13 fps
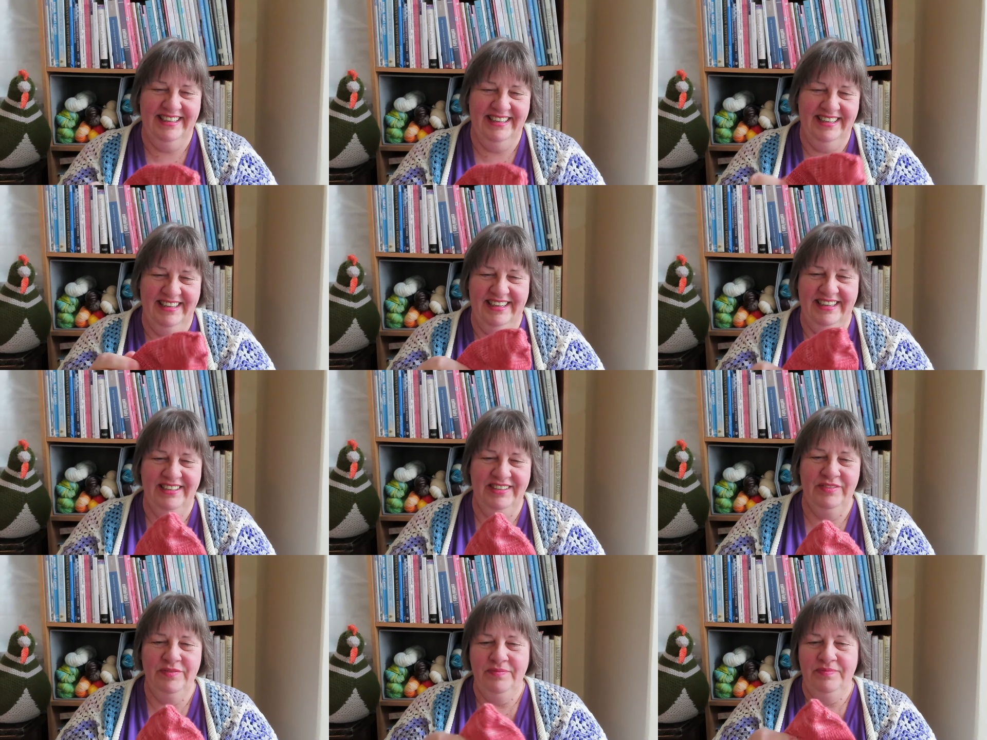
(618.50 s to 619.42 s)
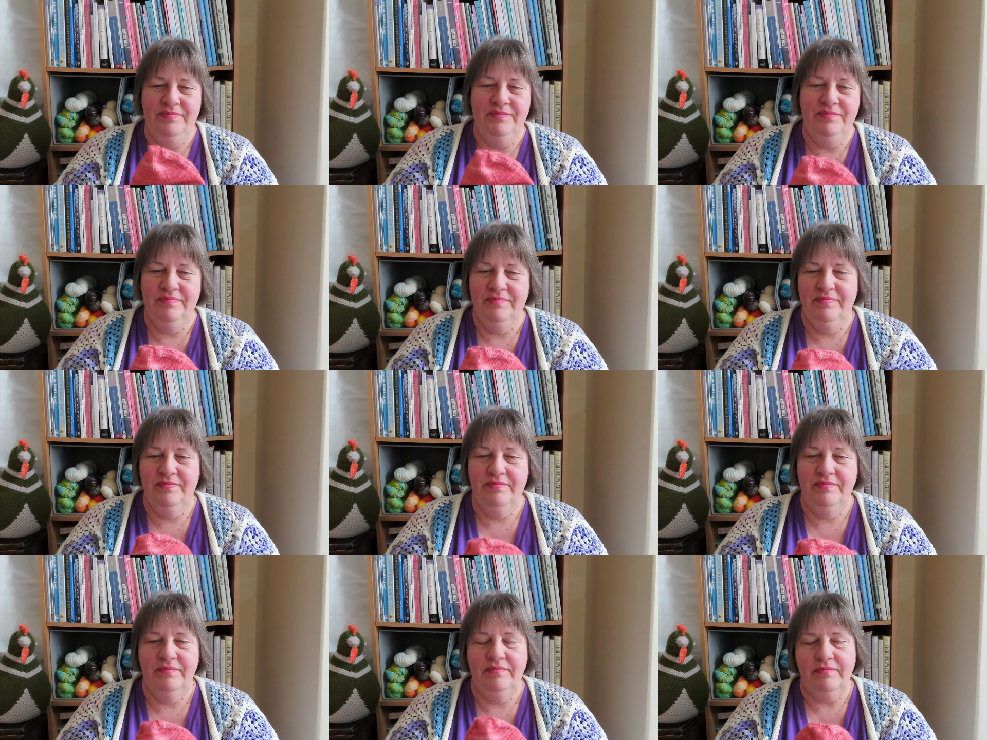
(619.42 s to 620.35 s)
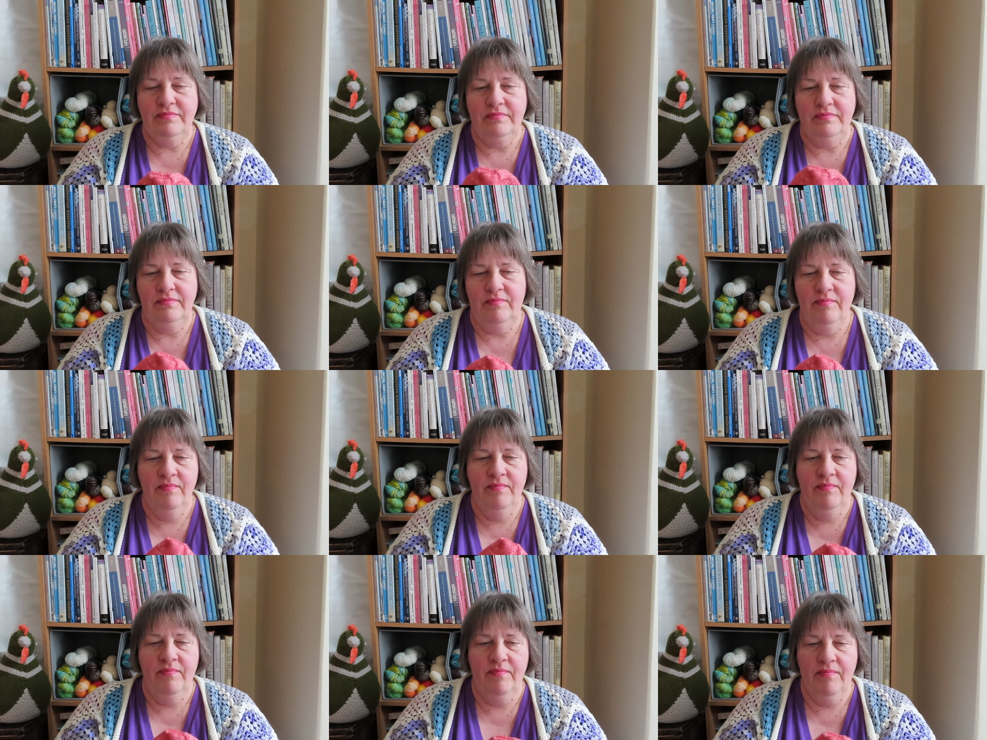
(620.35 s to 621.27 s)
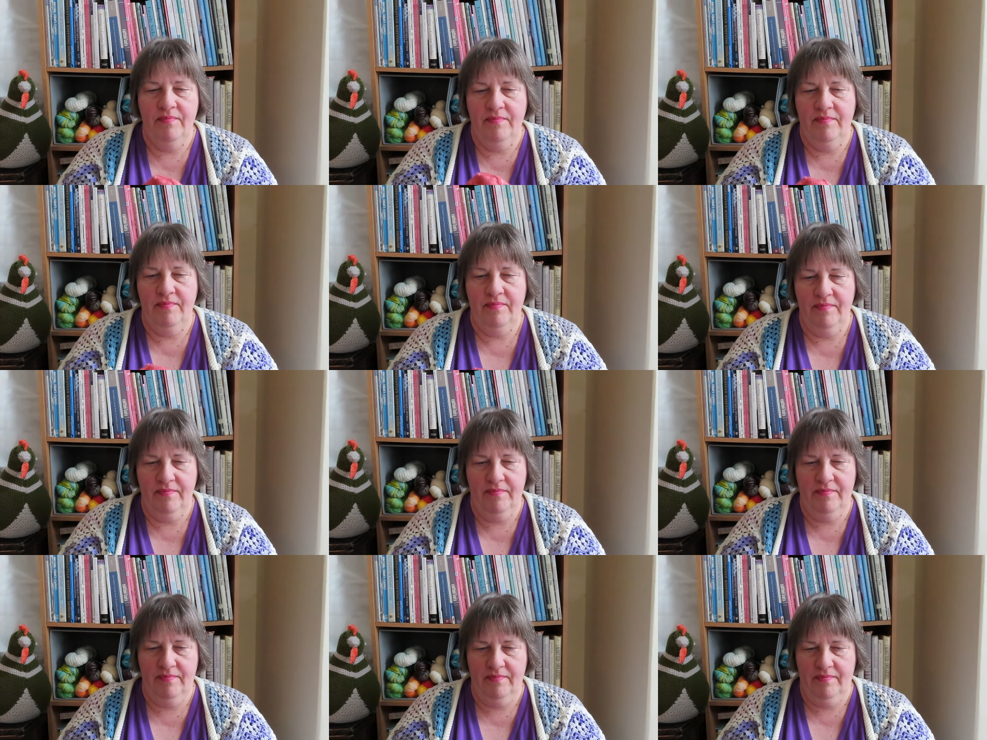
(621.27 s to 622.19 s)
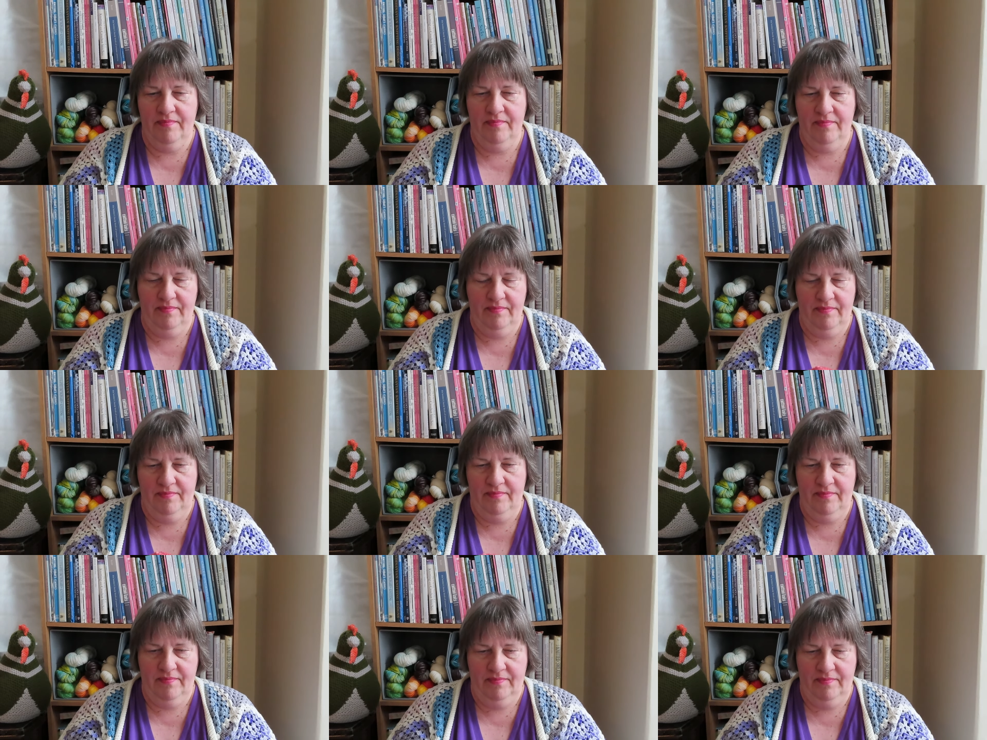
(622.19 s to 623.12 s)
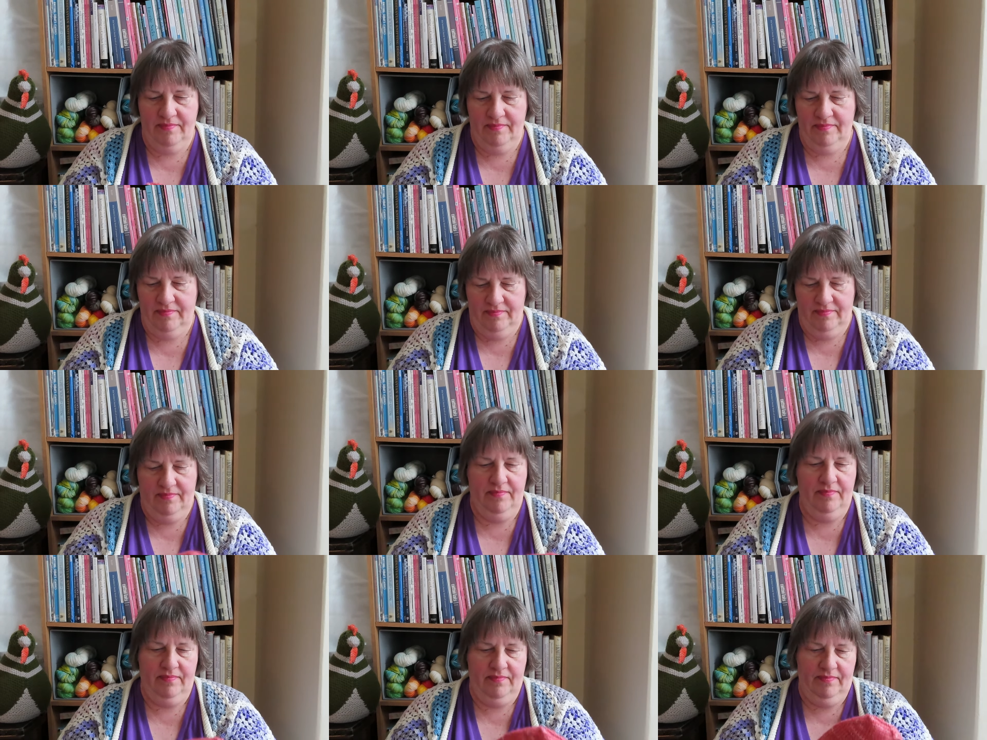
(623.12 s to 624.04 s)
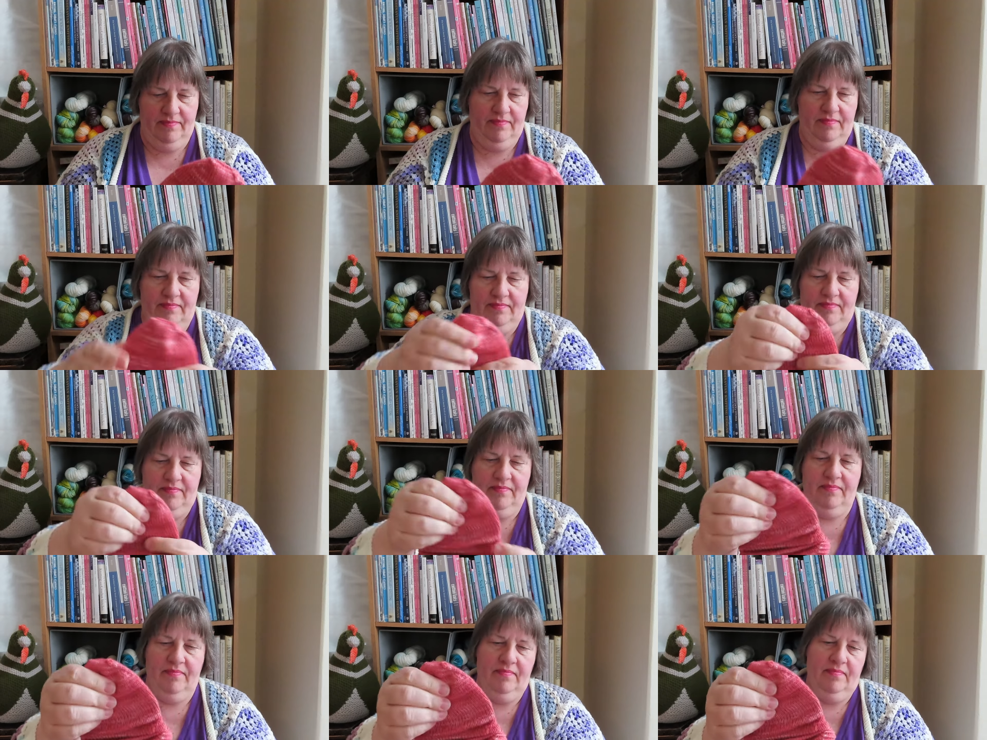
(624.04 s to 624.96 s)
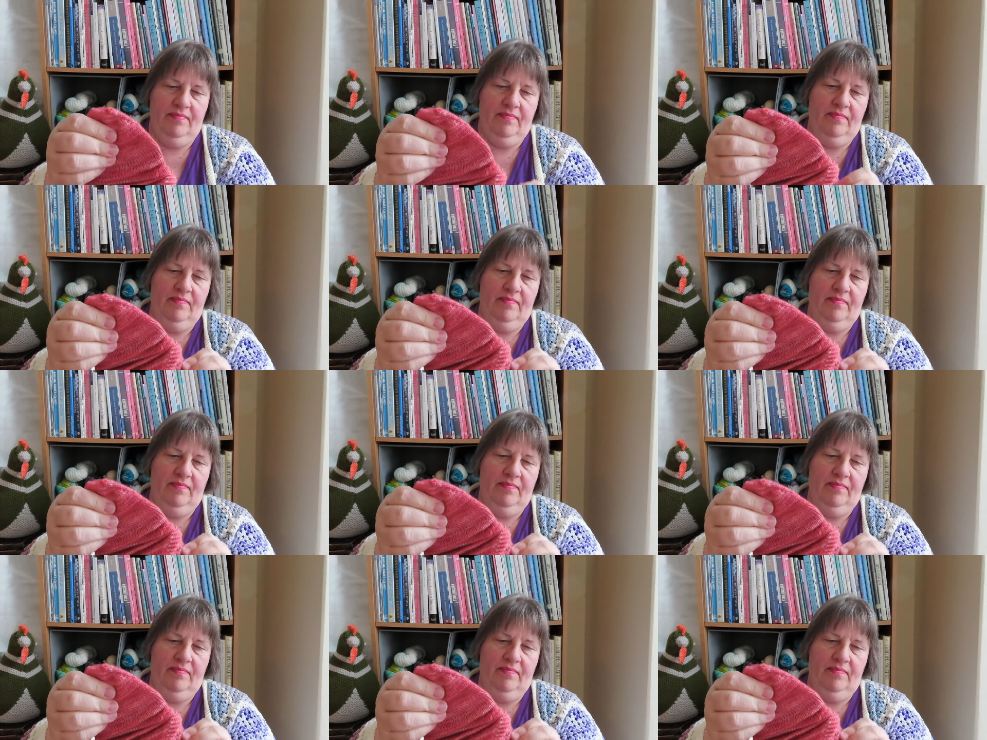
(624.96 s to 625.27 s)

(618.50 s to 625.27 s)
(silence)